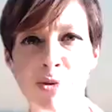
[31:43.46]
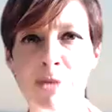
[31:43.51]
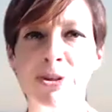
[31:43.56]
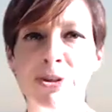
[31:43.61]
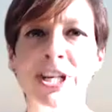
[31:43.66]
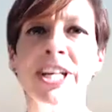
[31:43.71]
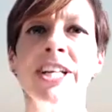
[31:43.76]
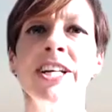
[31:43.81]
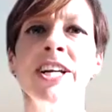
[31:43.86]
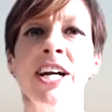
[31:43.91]
get
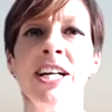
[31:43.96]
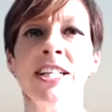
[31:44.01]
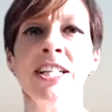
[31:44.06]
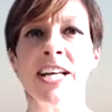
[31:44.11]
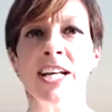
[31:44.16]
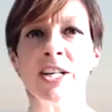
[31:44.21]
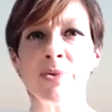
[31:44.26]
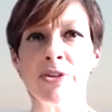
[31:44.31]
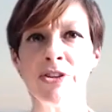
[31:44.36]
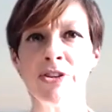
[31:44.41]
in contact
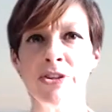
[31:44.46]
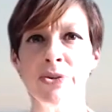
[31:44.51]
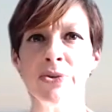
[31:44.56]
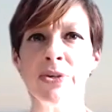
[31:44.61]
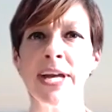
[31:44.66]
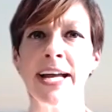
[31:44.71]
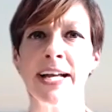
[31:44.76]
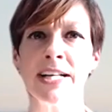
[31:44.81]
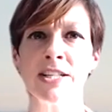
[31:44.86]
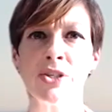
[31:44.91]
with you,
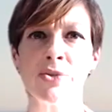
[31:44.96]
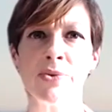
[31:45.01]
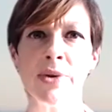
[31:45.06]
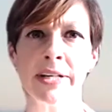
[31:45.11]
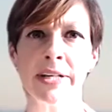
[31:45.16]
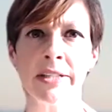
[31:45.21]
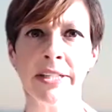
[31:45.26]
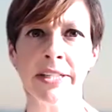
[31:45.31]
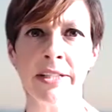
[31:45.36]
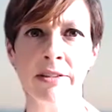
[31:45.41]
Kat,
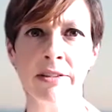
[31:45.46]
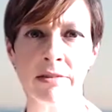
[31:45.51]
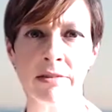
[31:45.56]
directly?